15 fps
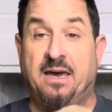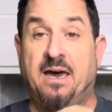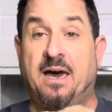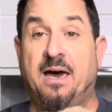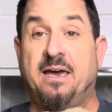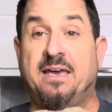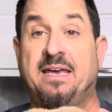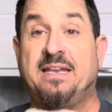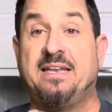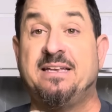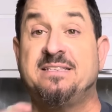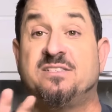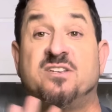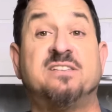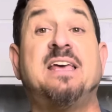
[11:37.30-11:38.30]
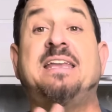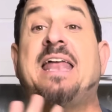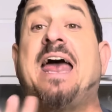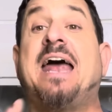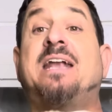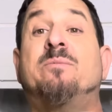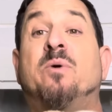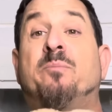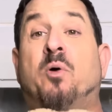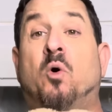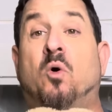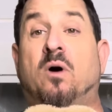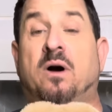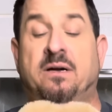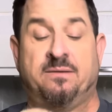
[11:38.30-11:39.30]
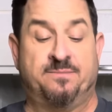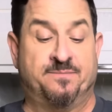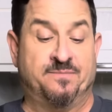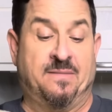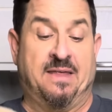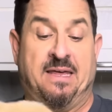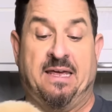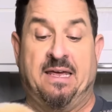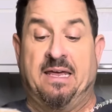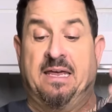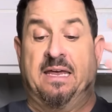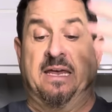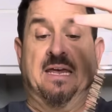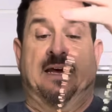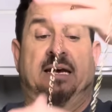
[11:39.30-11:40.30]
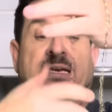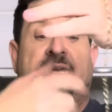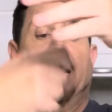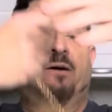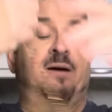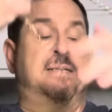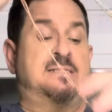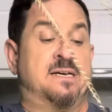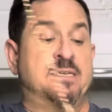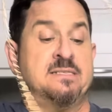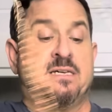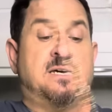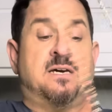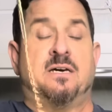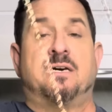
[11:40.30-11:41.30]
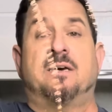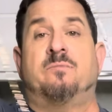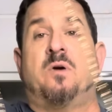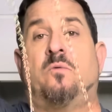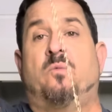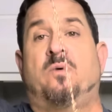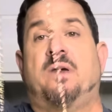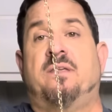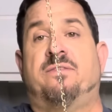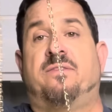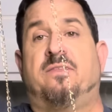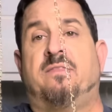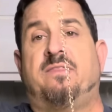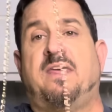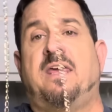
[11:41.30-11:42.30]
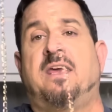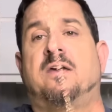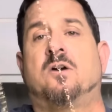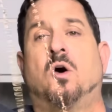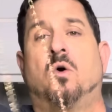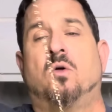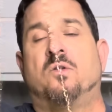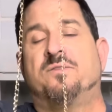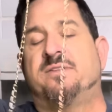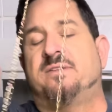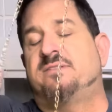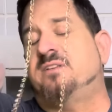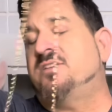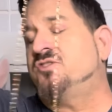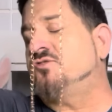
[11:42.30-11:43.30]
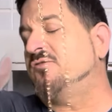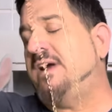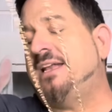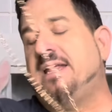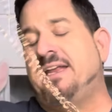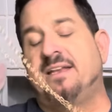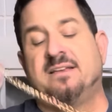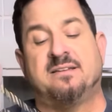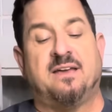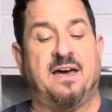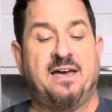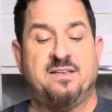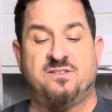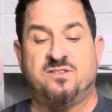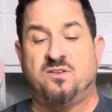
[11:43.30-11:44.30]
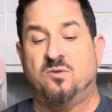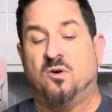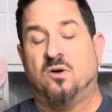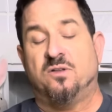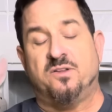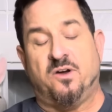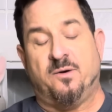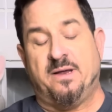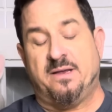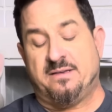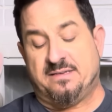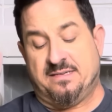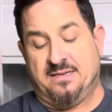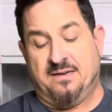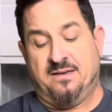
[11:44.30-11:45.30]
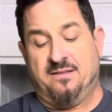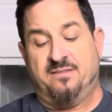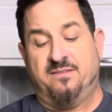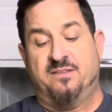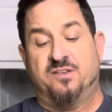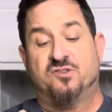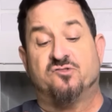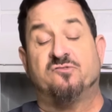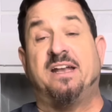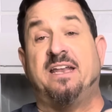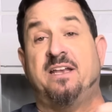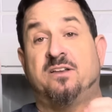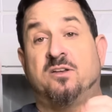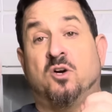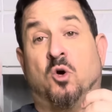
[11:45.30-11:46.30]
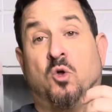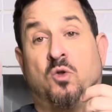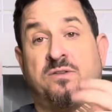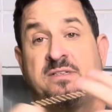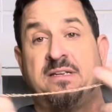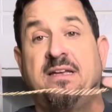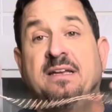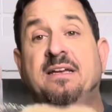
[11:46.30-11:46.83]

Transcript: It is just an animal paw. Now, it does come with the gold, the dreaded, guys, you all know it, the dreaded gold